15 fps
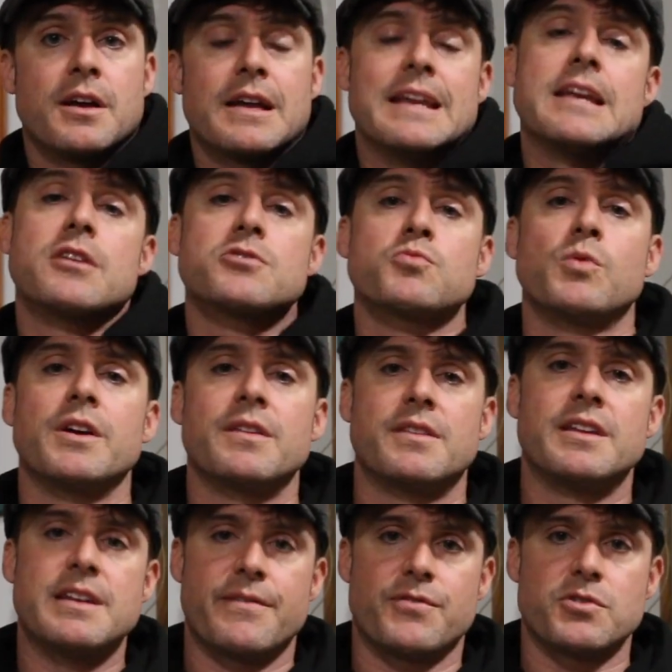And here's what
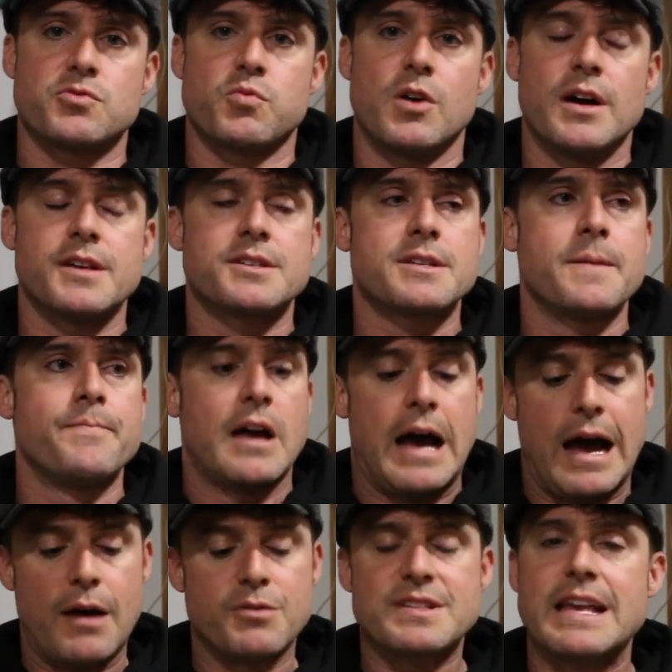the difference was.
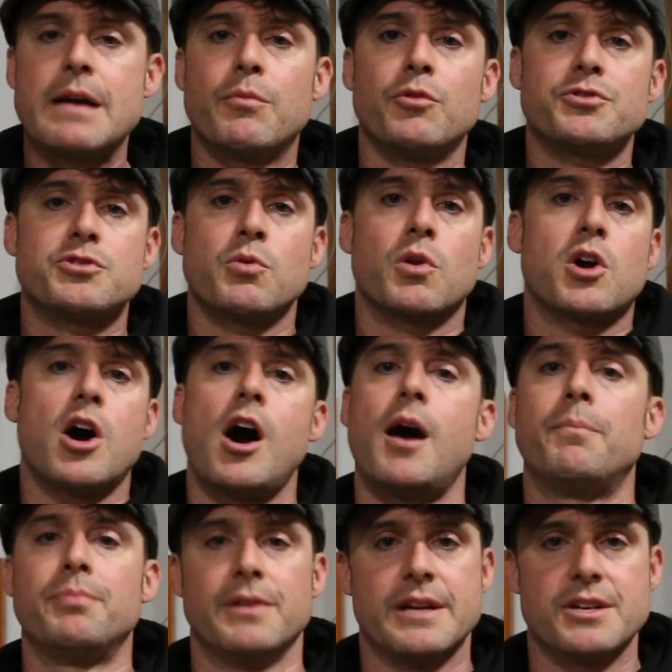I was able to
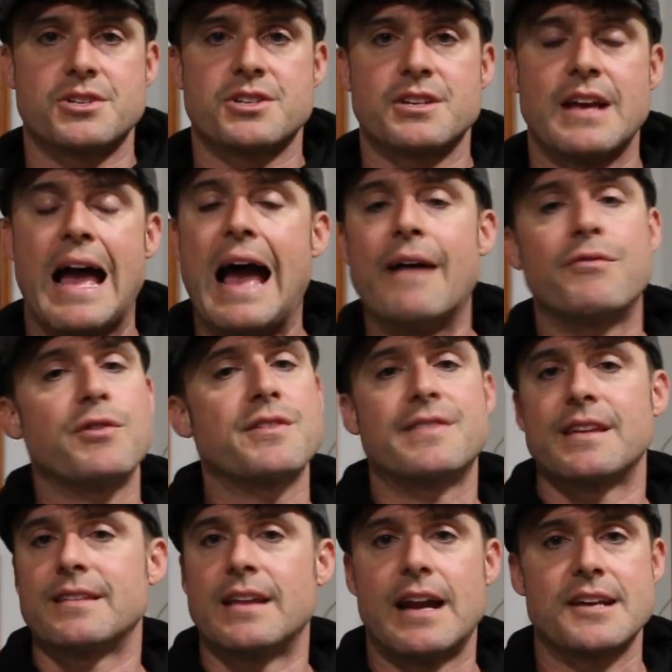accomplish
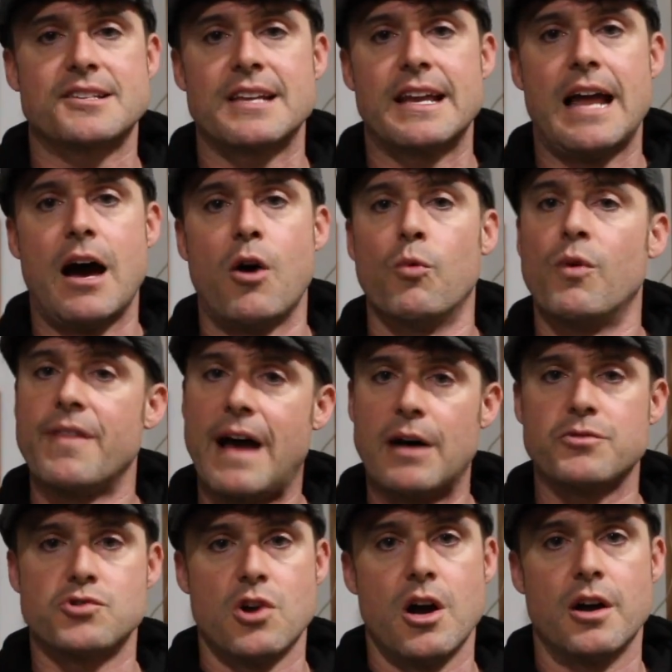everything that I set out
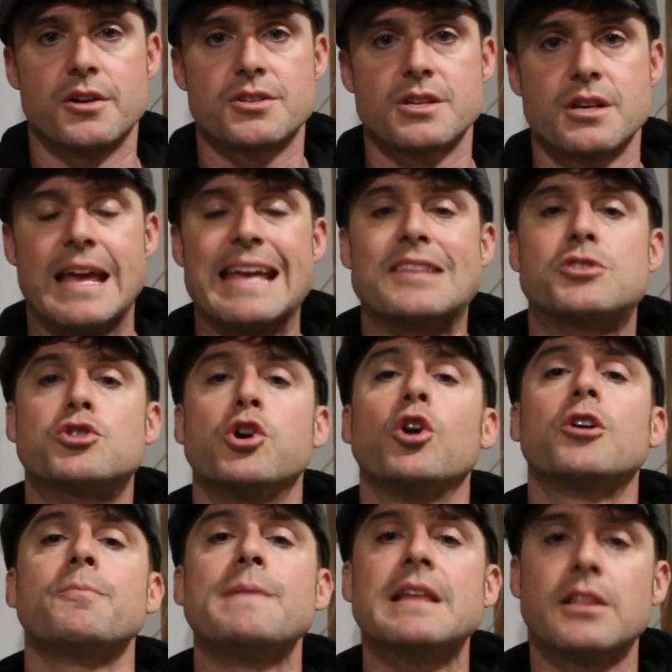without drugs. It
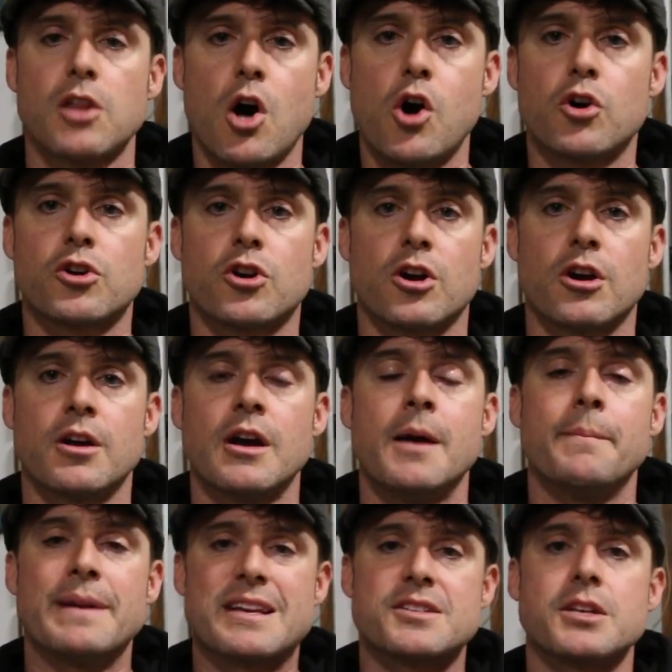took me longer
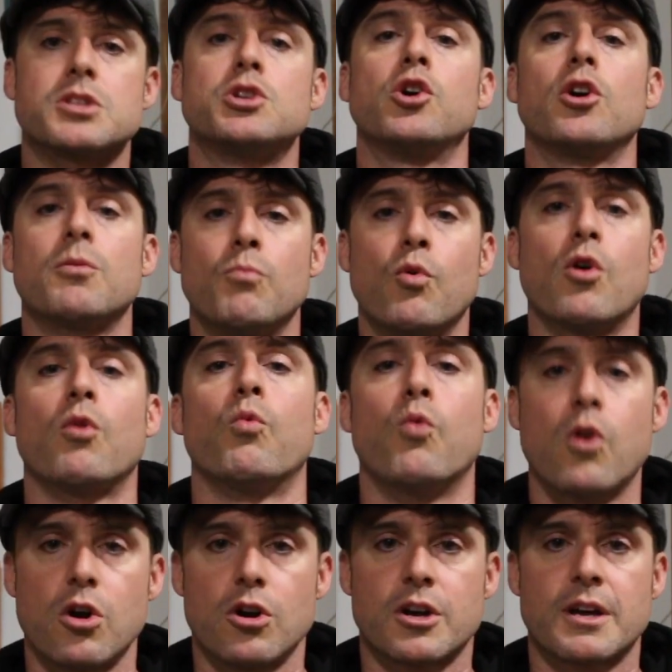because it took more
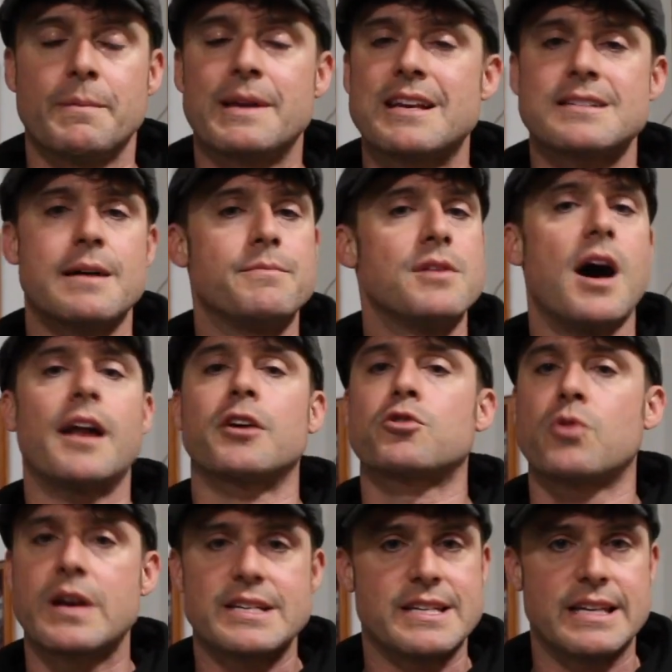work. Because I'm not a
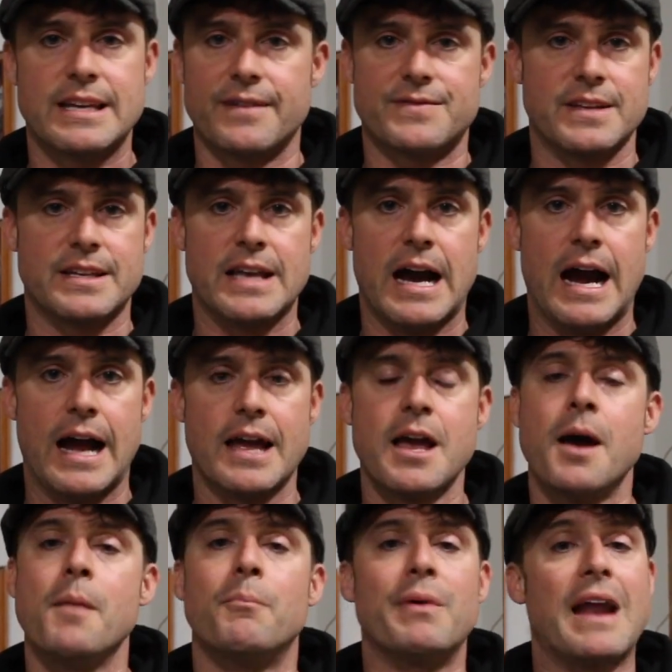crazy gifted guy,
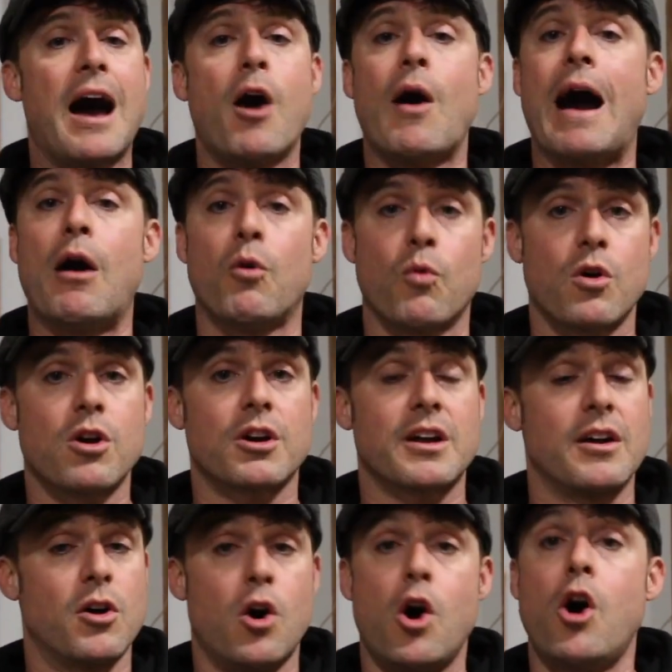but I'll
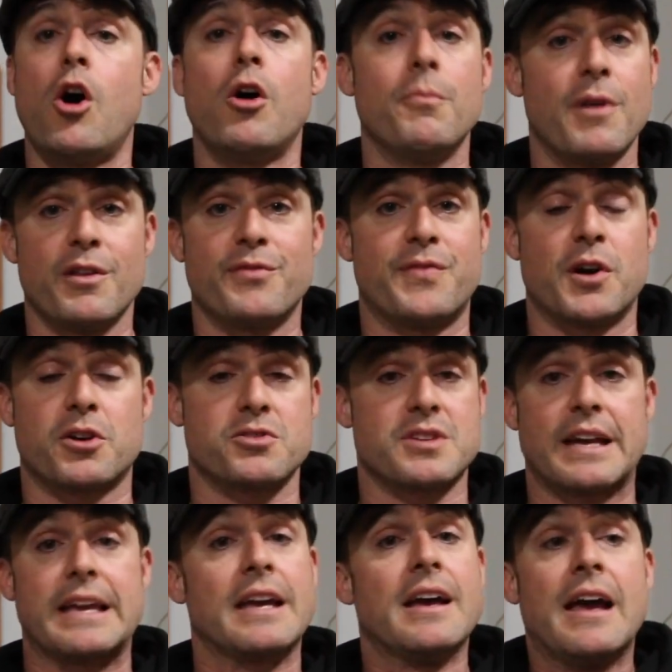outwork all motherfuckers.
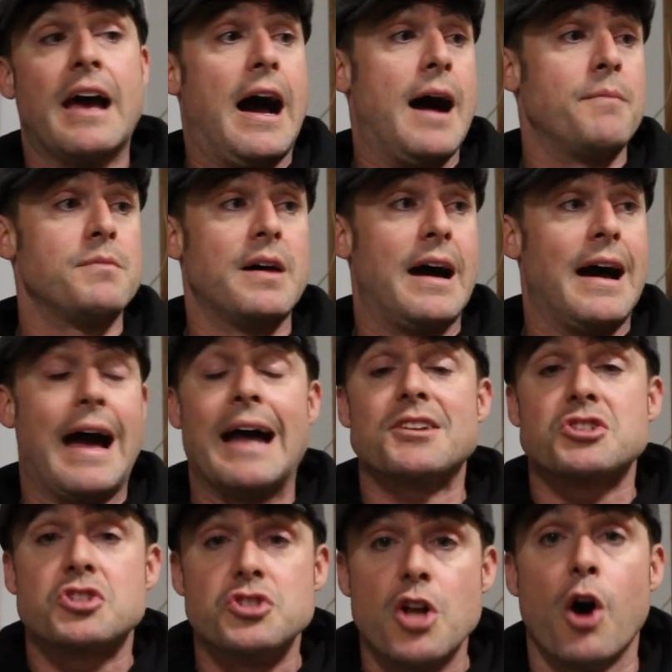Like I'm, I
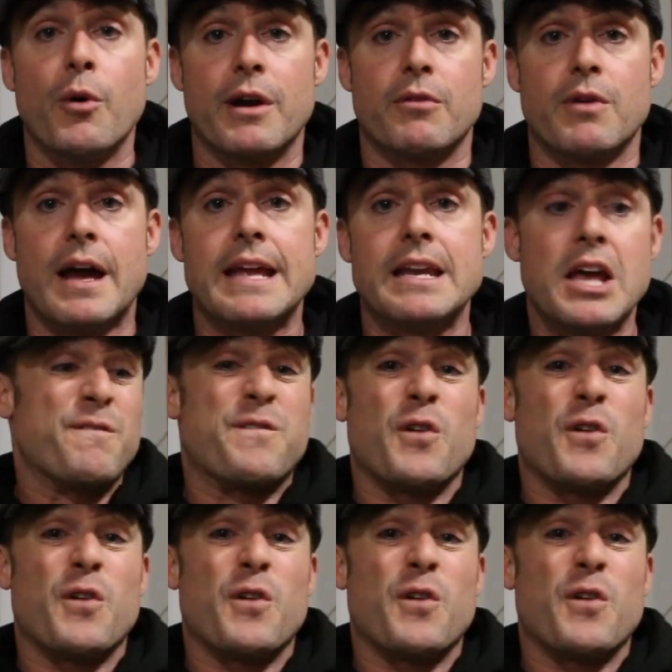just know it, right?